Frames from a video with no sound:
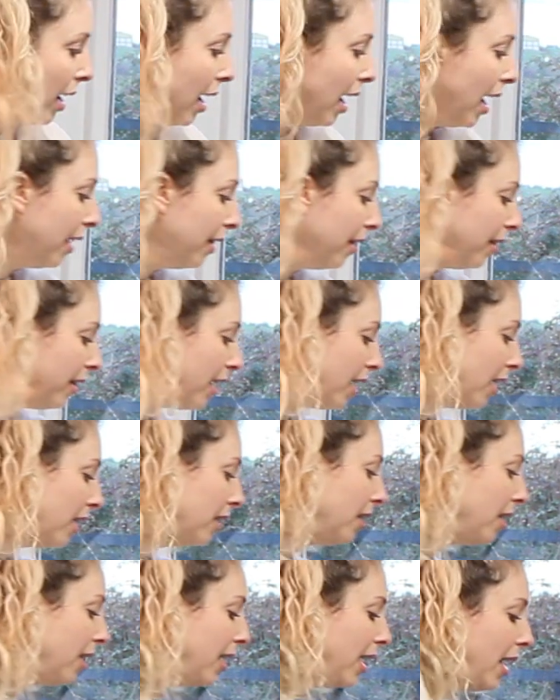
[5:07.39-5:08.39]
And
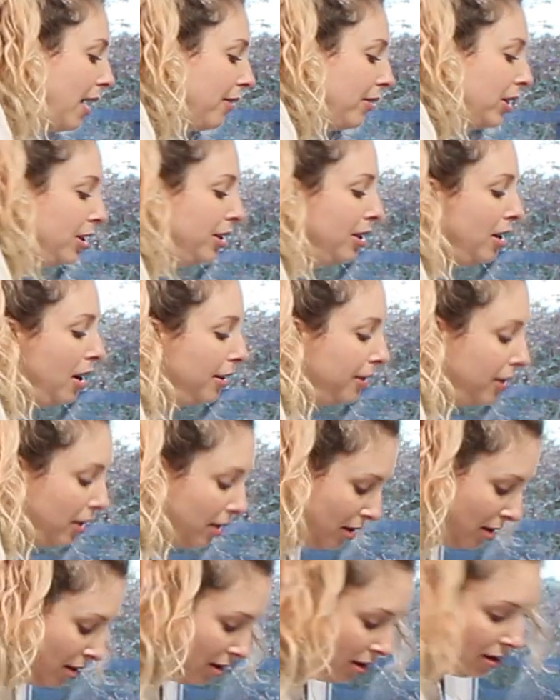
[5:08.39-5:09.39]
then I have
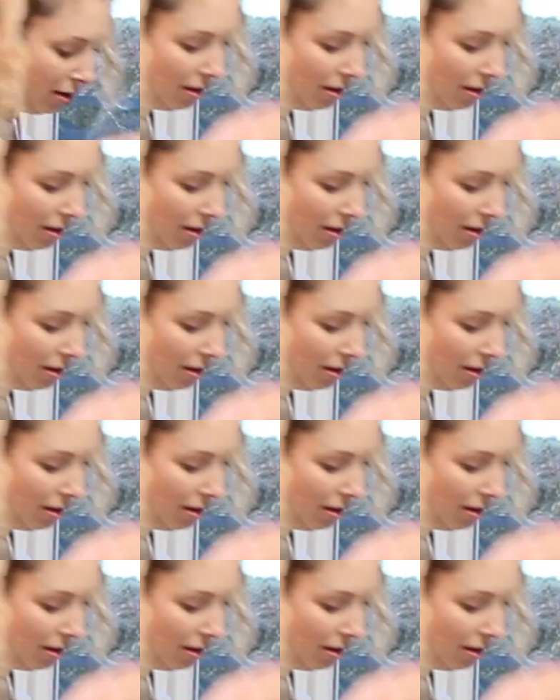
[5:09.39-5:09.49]
another